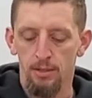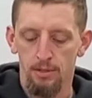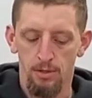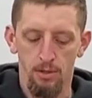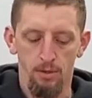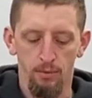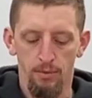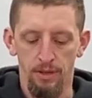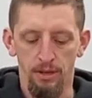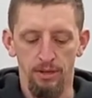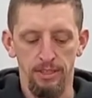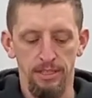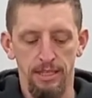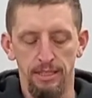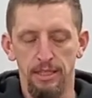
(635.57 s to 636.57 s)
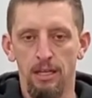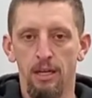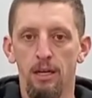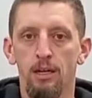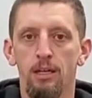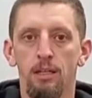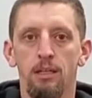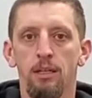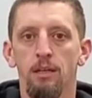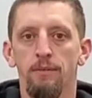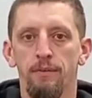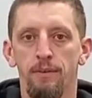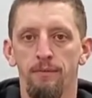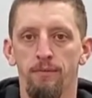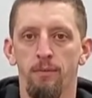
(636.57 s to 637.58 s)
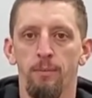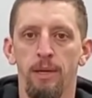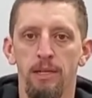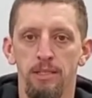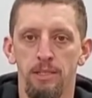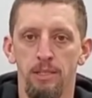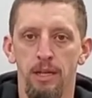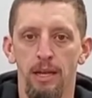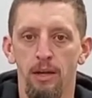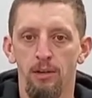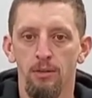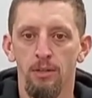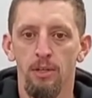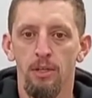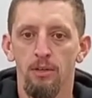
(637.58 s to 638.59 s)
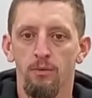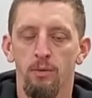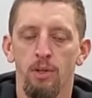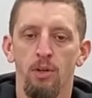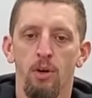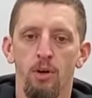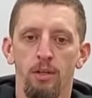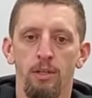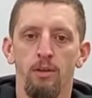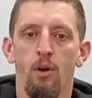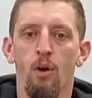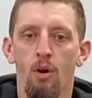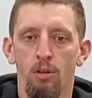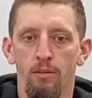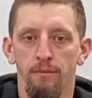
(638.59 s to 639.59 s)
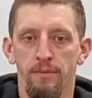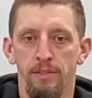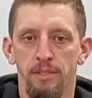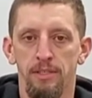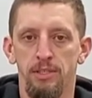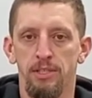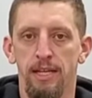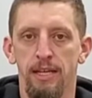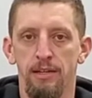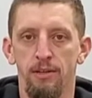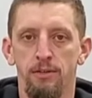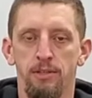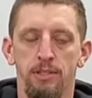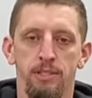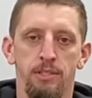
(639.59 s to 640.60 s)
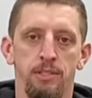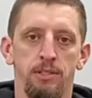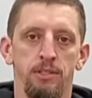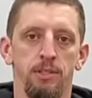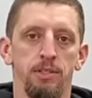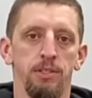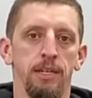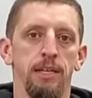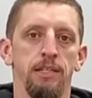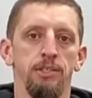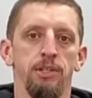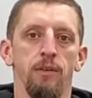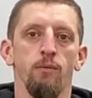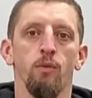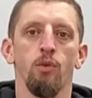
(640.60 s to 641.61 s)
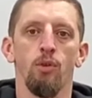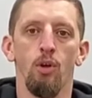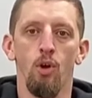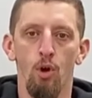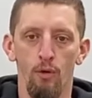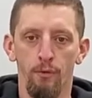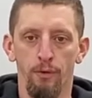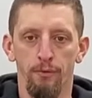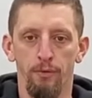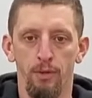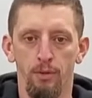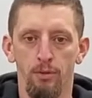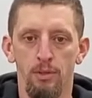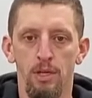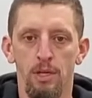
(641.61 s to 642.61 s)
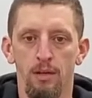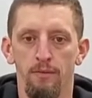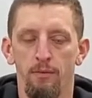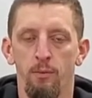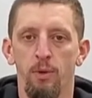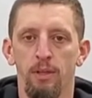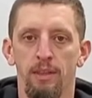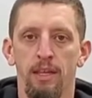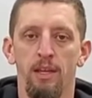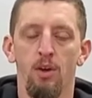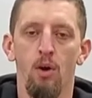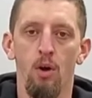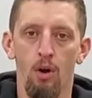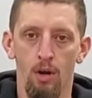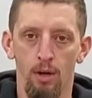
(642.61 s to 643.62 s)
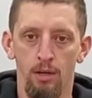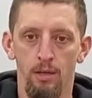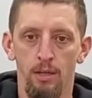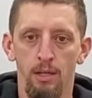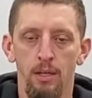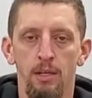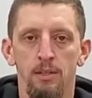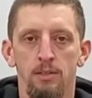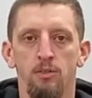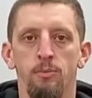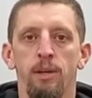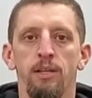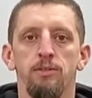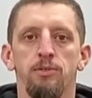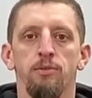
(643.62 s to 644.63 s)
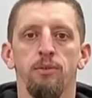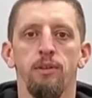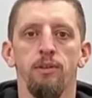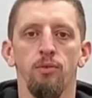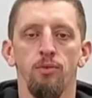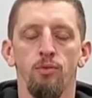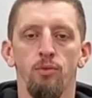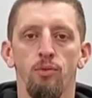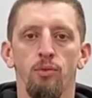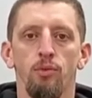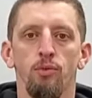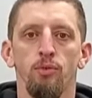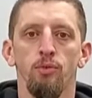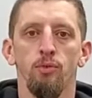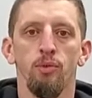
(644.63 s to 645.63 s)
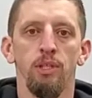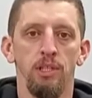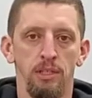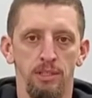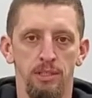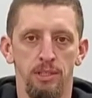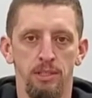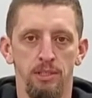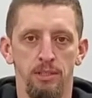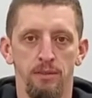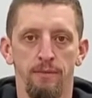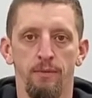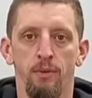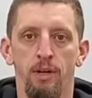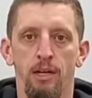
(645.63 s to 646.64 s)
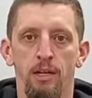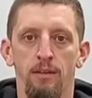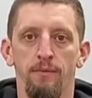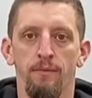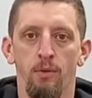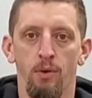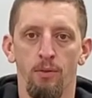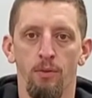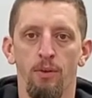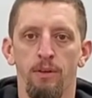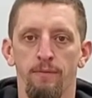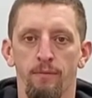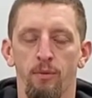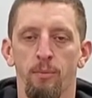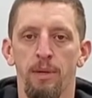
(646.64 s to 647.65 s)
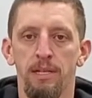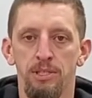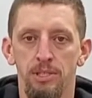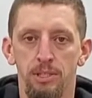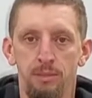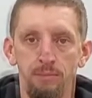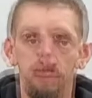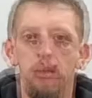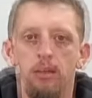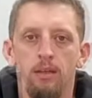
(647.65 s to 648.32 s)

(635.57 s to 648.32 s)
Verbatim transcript: So there is a ton of information out regarding all of these standards. This is just a general overview of what they are. So make sure that you do your due diligence for any further information.